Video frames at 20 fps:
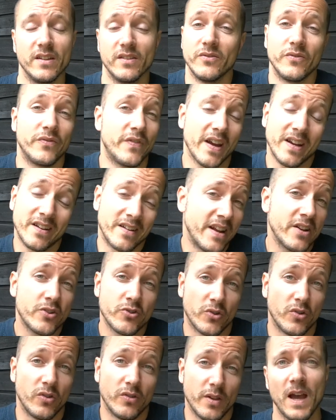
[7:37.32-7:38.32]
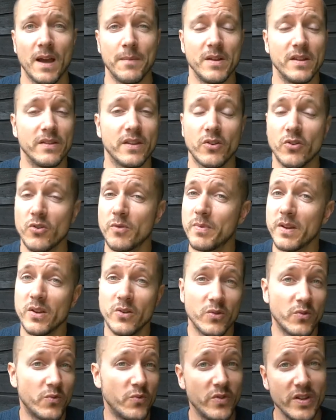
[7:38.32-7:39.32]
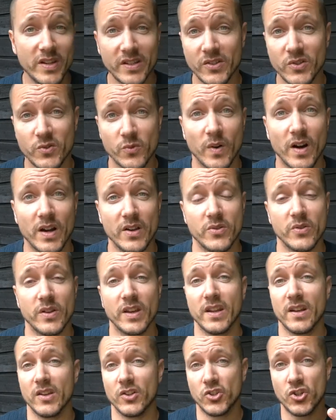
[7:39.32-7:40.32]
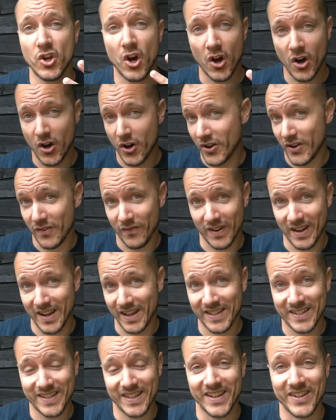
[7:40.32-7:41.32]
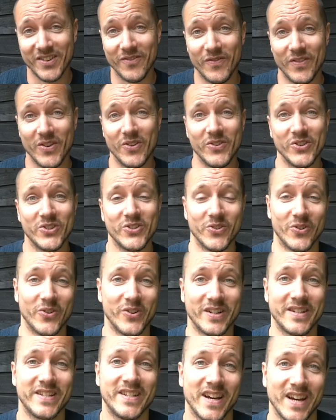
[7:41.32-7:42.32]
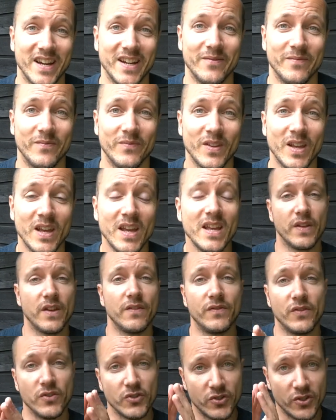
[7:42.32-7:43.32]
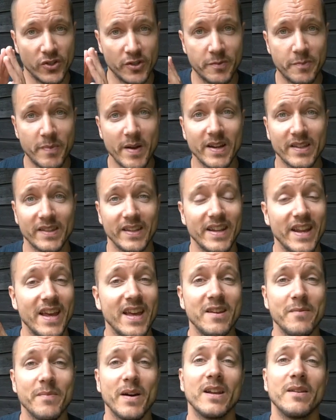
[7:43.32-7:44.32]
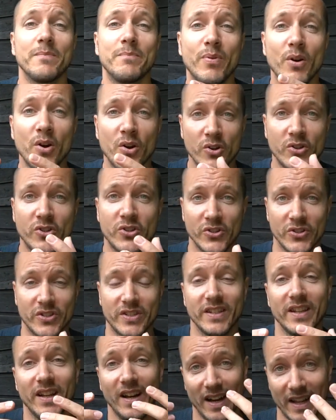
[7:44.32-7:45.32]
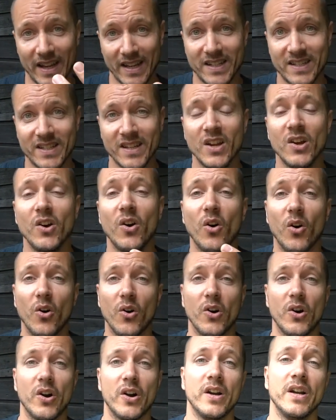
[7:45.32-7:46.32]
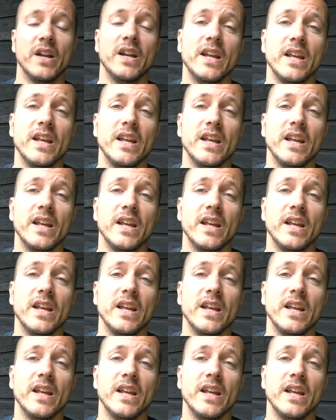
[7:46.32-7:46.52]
in fact natural. I mean, there could be good reasons why you get a ton of links in a very short time. If you suspect that anybody purchased links or